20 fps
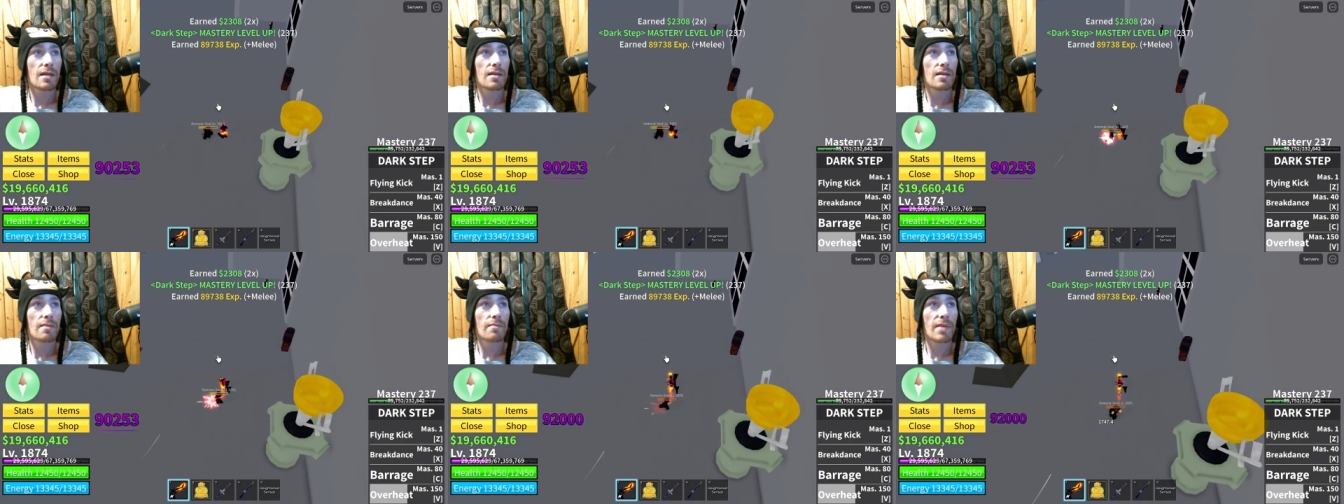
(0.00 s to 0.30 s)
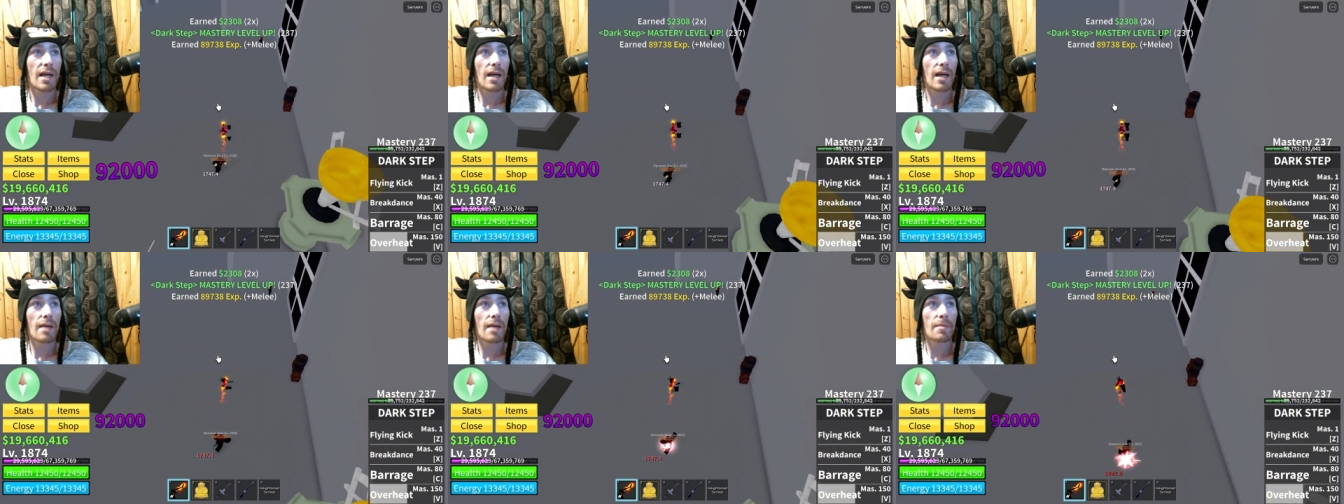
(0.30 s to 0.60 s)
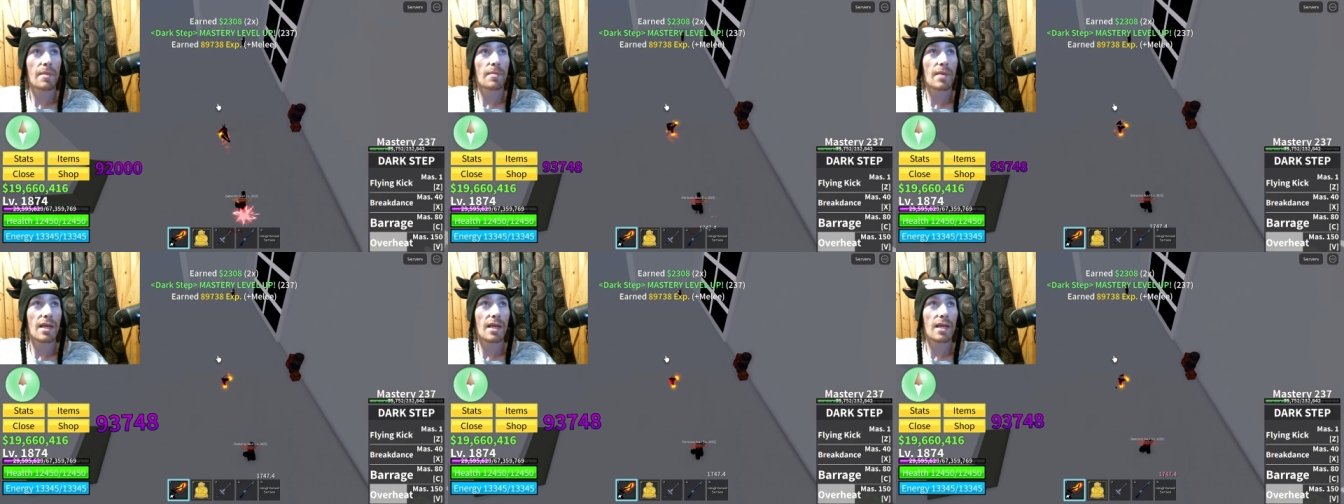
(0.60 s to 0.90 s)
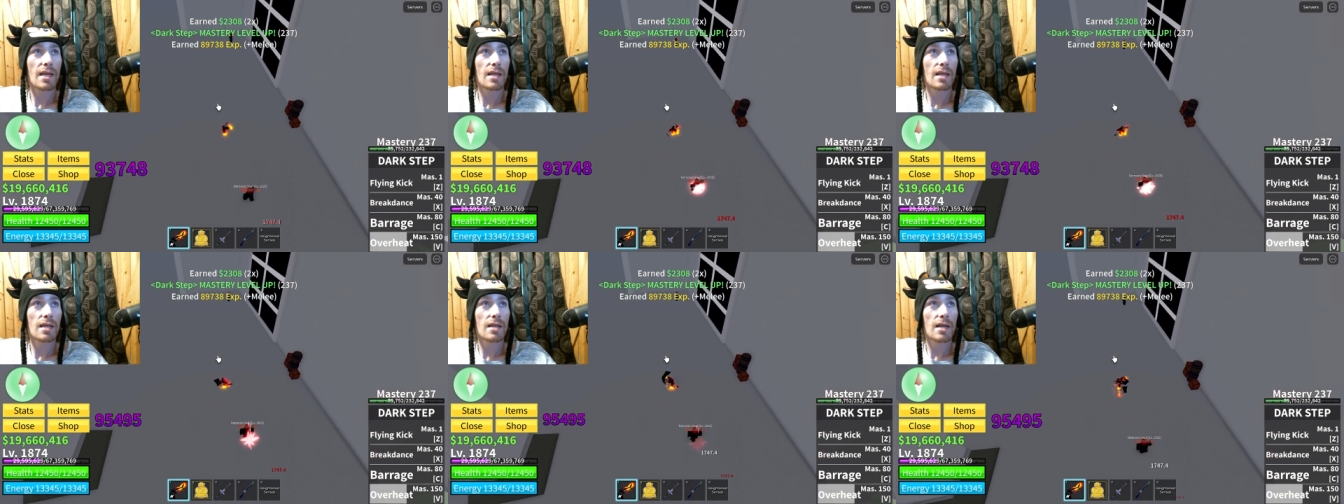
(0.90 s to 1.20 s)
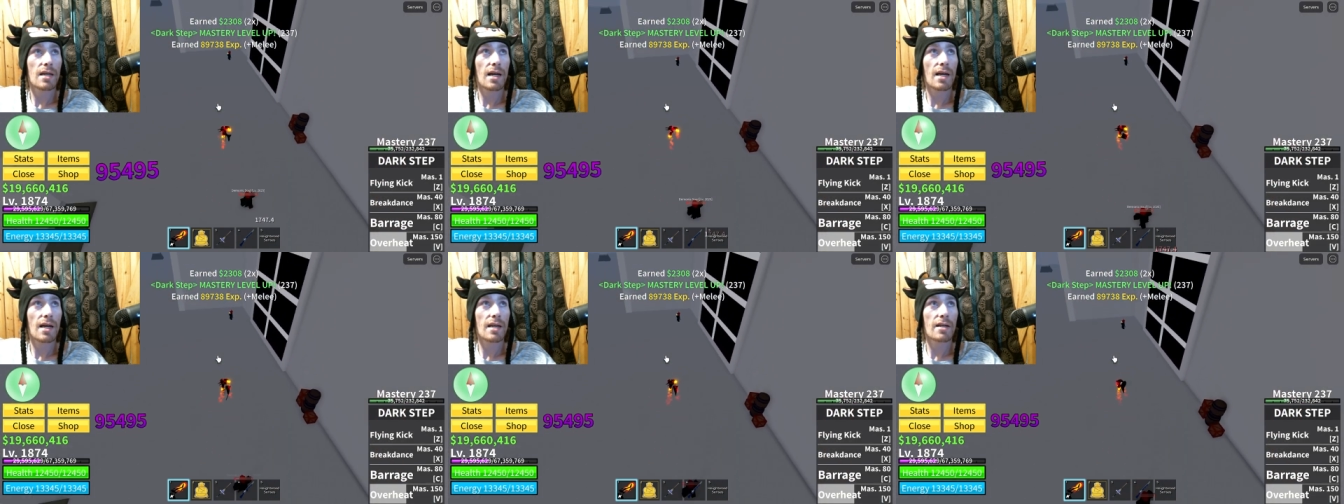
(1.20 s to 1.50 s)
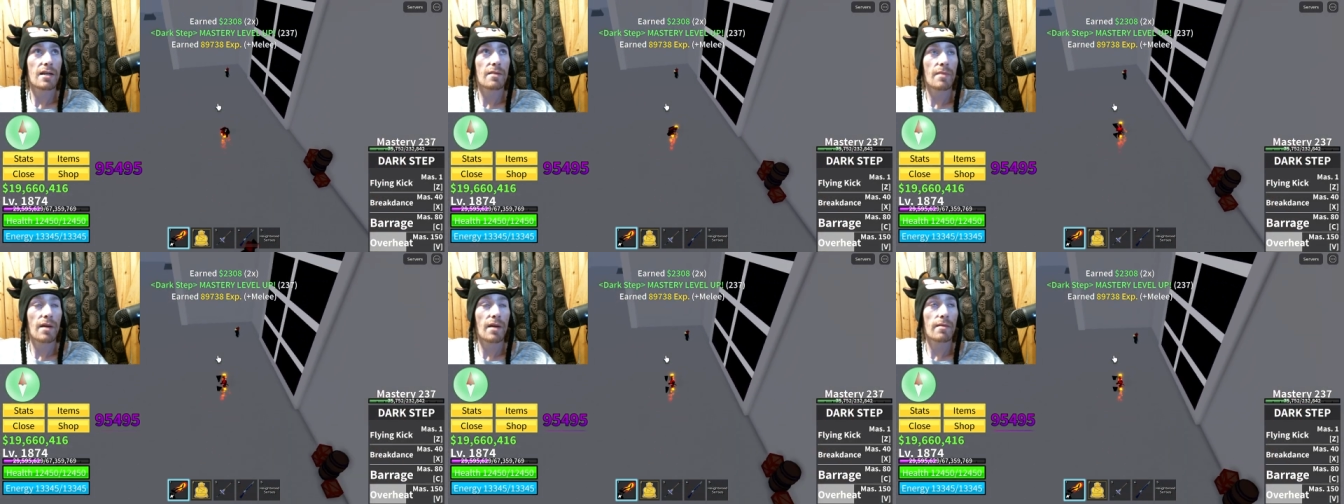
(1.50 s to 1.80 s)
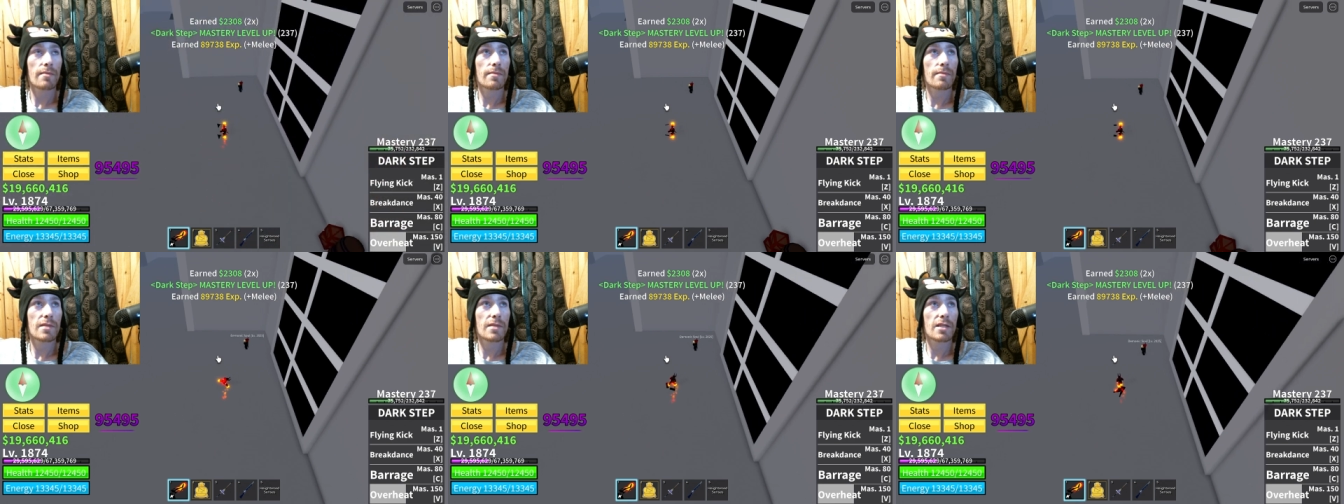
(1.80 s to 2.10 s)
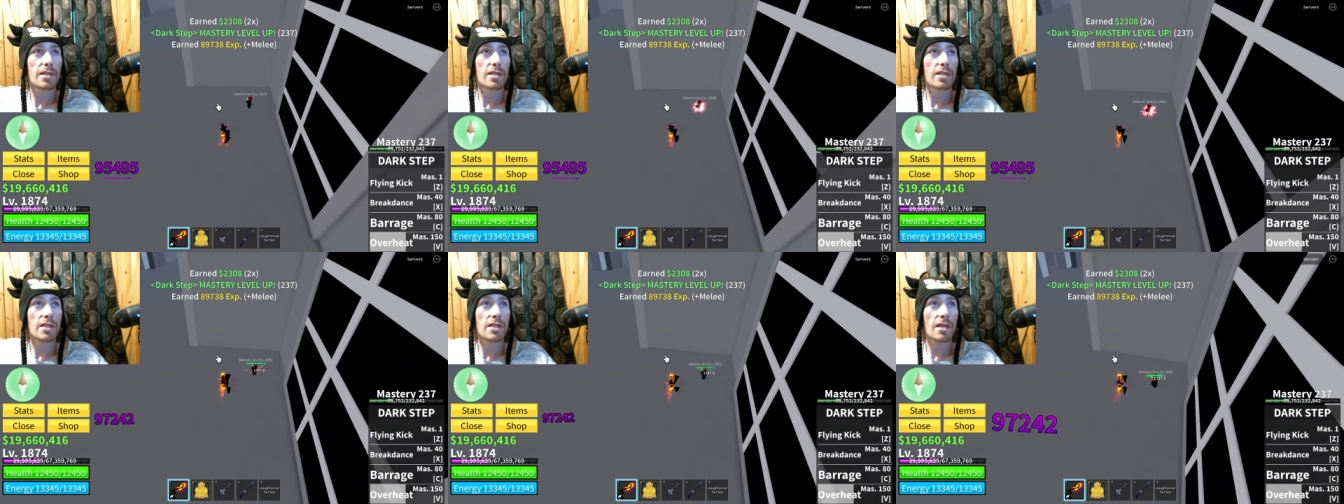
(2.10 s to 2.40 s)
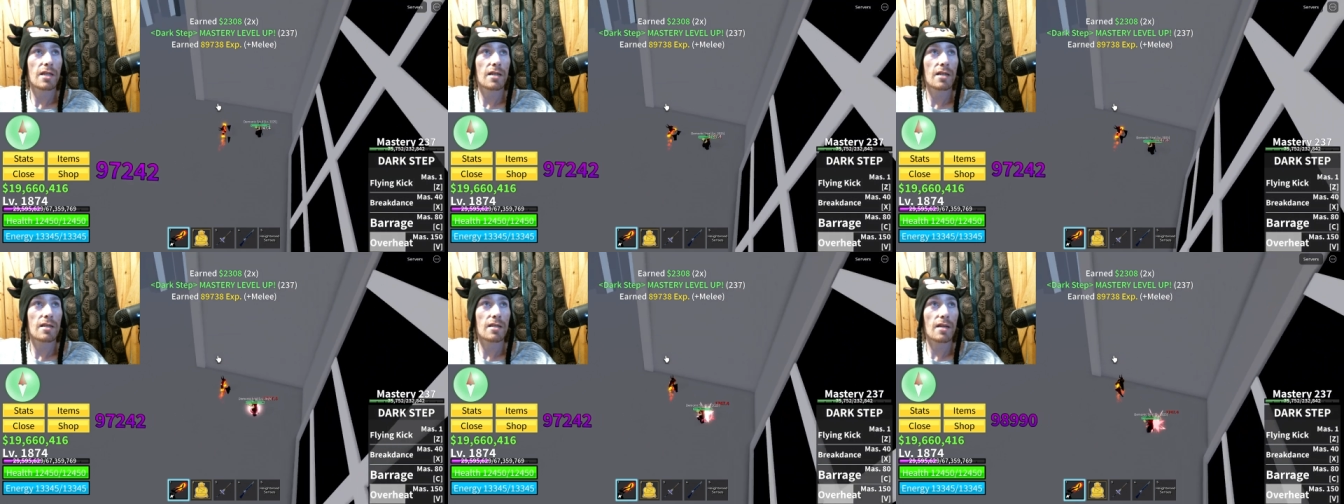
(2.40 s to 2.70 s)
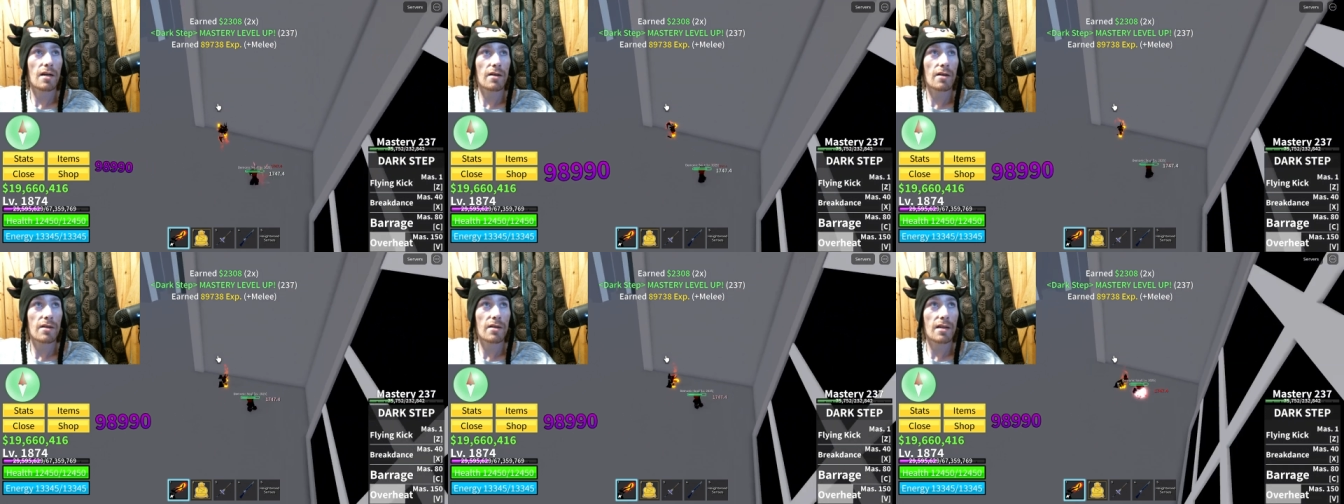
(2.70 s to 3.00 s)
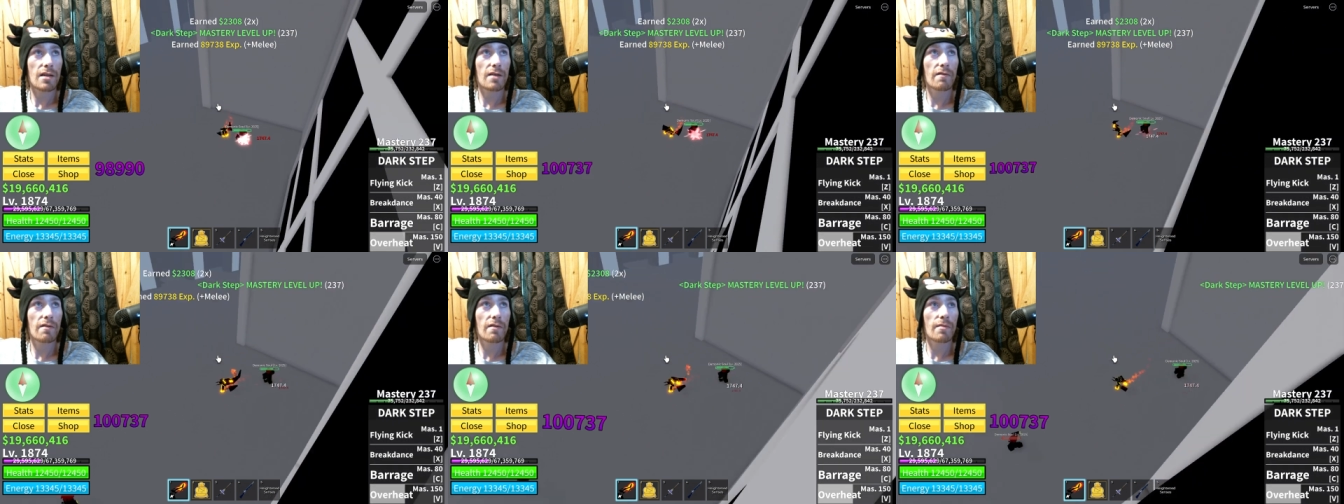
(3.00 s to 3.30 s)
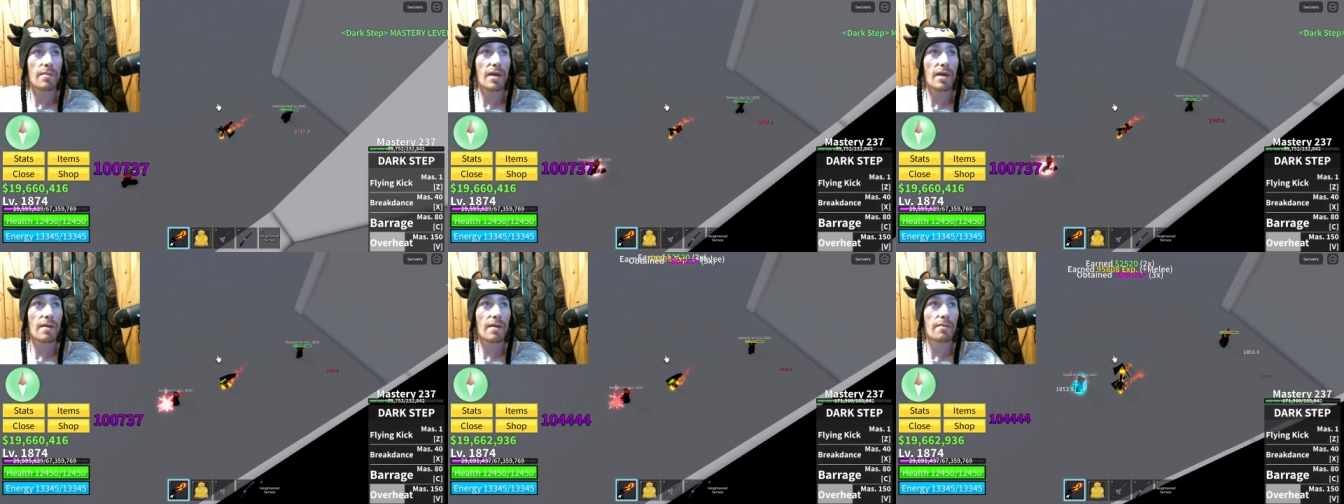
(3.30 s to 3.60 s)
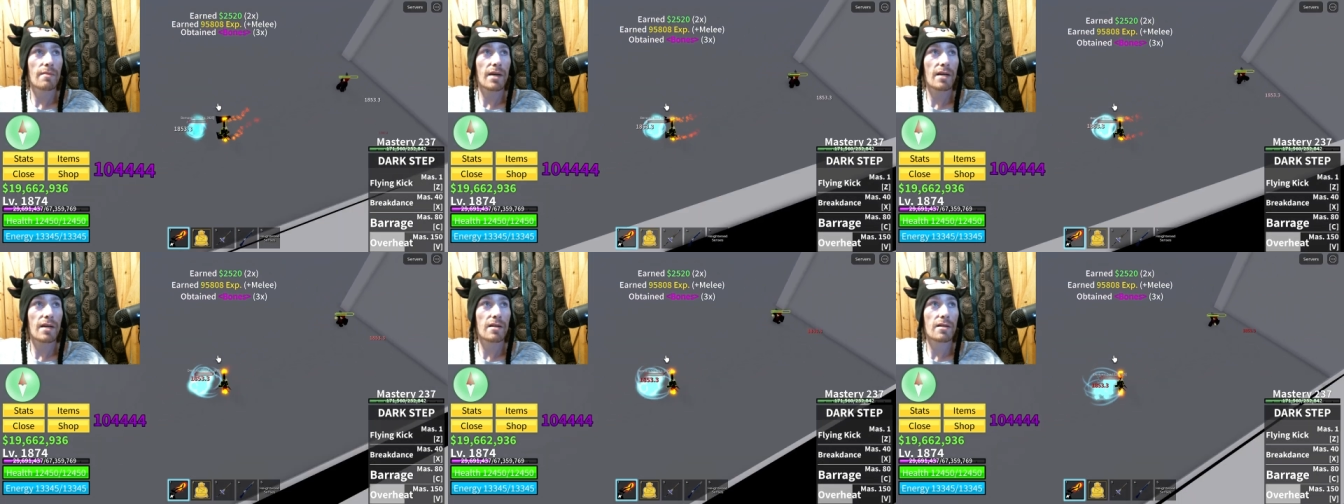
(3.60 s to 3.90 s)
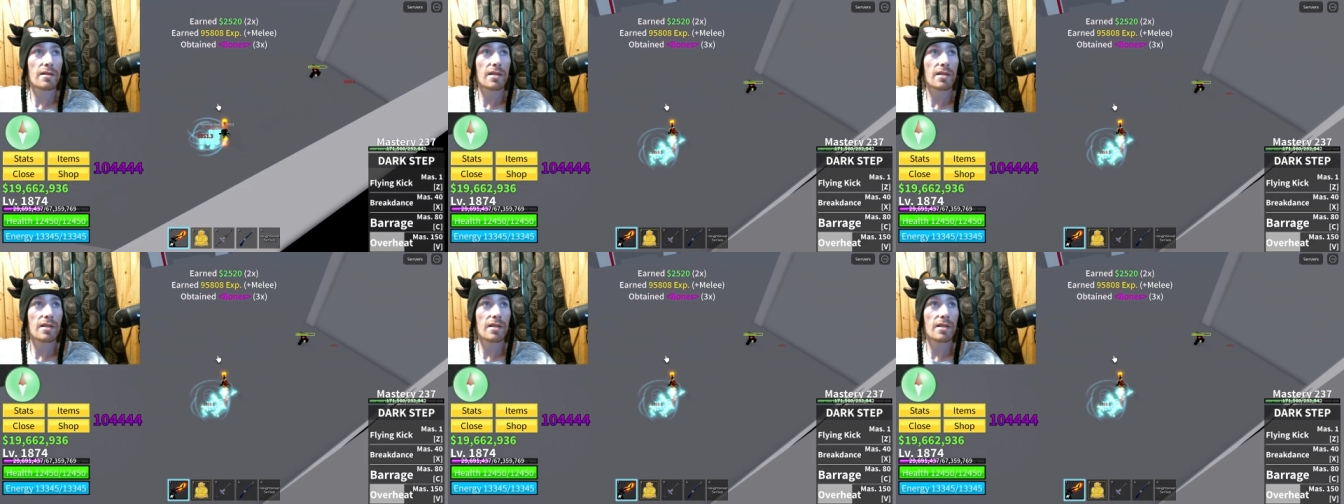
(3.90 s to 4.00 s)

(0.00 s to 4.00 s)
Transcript: baby, I hear my son talking over the baby monitor.